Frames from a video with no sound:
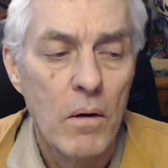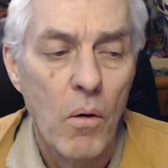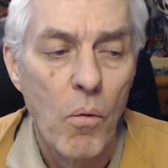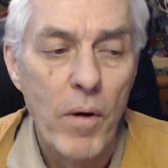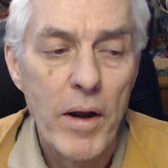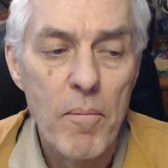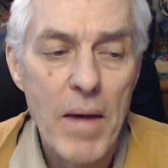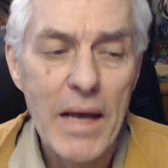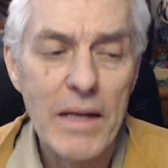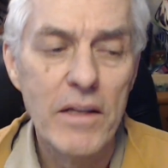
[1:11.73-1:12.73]
When a
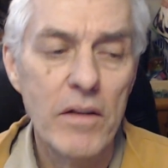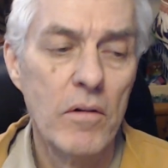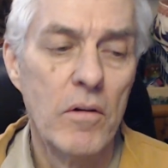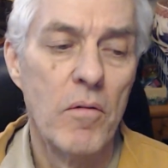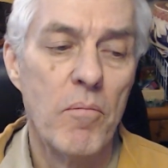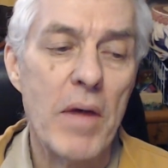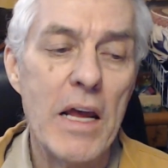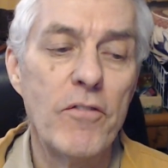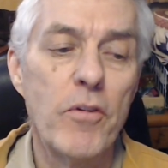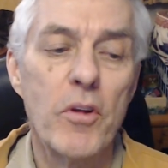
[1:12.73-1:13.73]
magnet
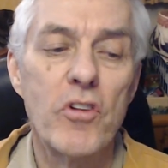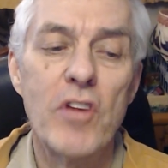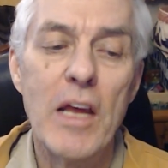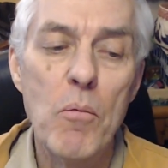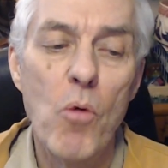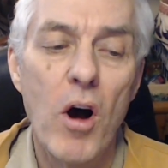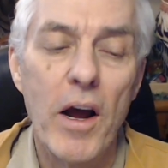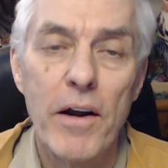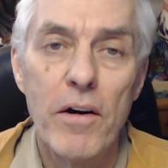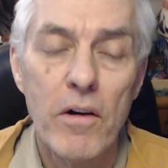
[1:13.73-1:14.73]
made from the same
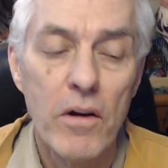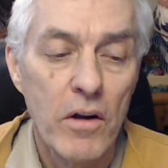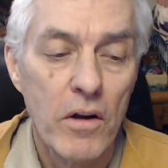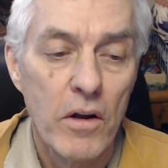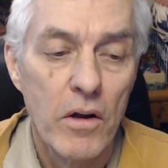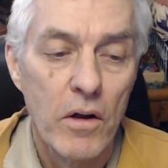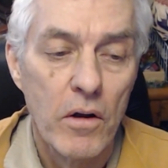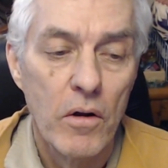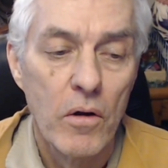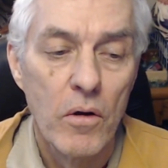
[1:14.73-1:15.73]
wire
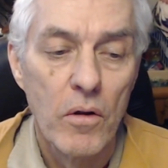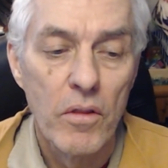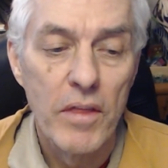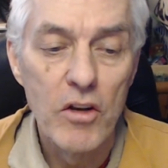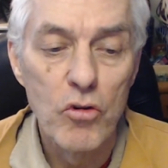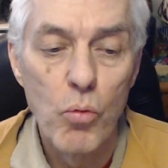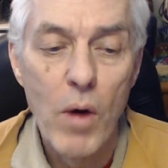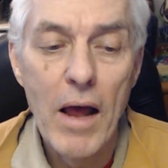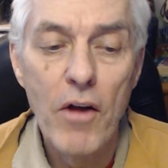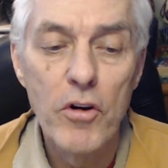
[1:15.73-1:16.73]
that is
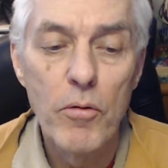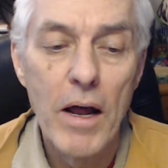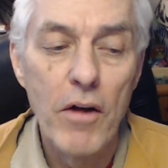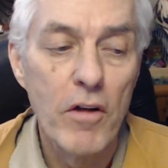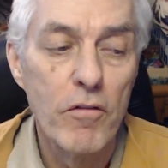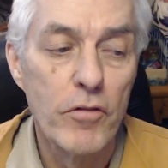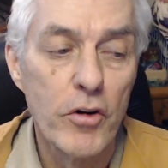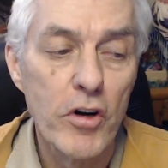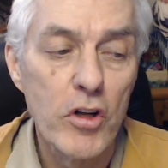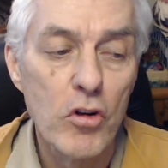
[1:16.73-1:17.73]
wound around a
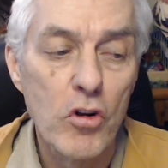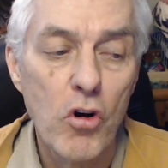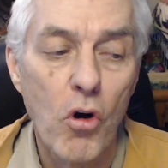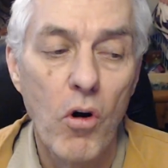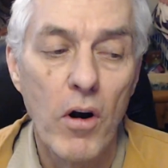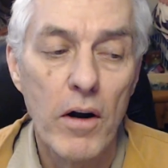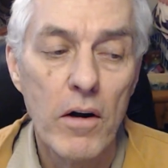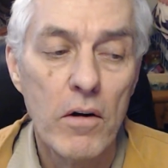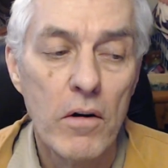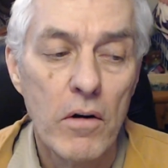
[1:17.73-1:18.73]
vertical core,
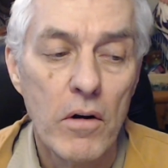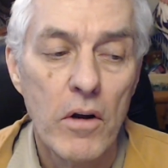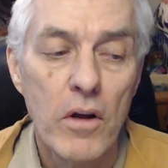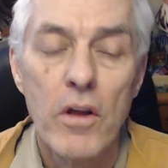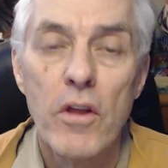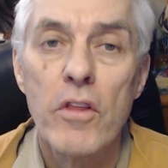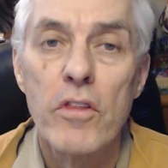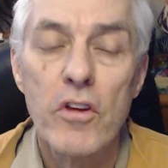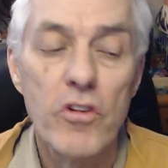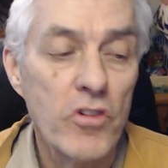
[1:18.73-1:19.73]

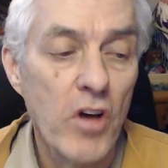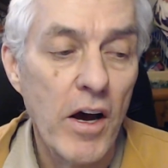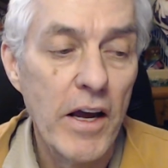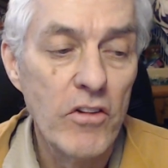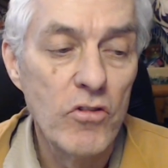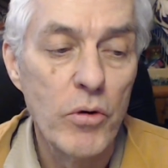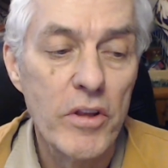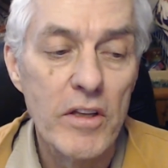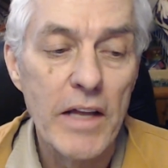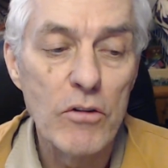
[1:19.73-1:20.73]
the sides with
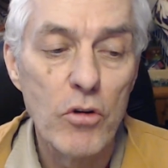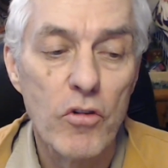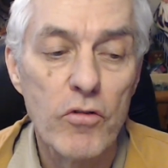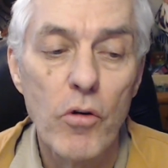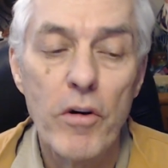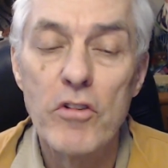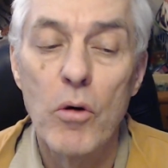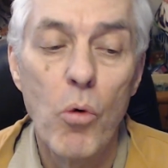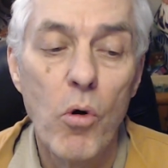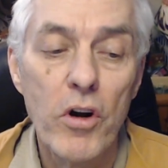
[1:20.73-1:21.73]
electrons flowing
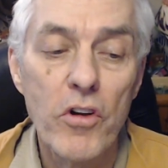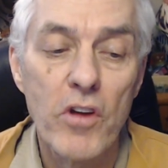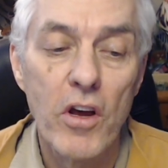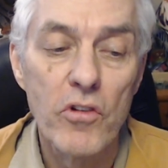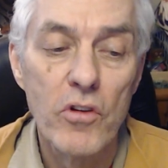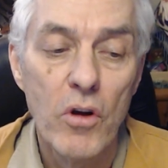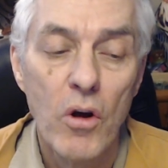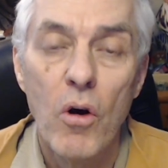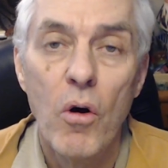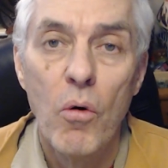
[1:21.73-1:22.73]
towards us
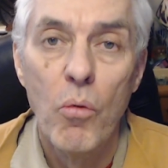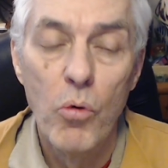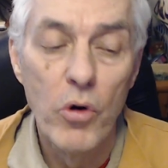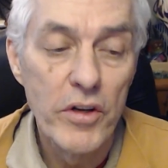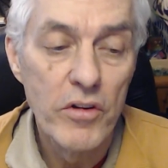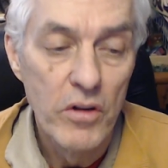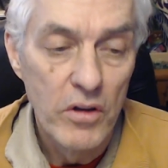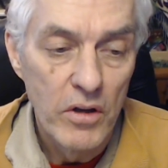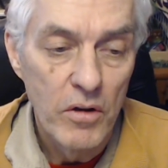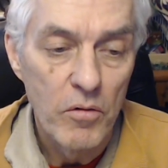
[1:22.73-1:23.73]
would
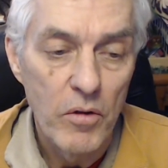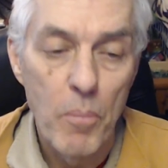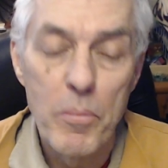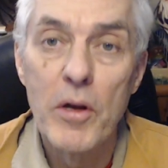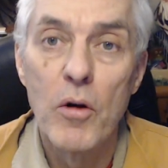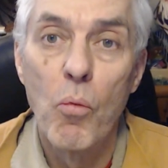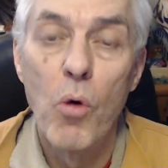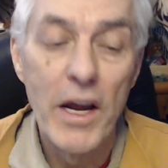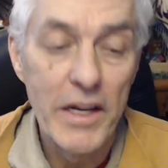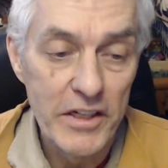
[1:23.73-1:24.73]
appear
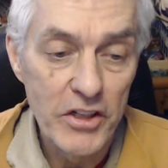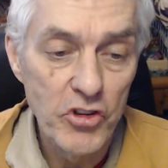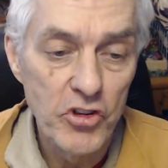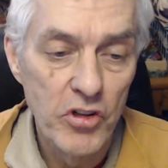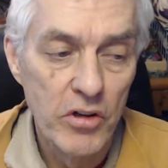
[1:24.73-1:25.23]
whitish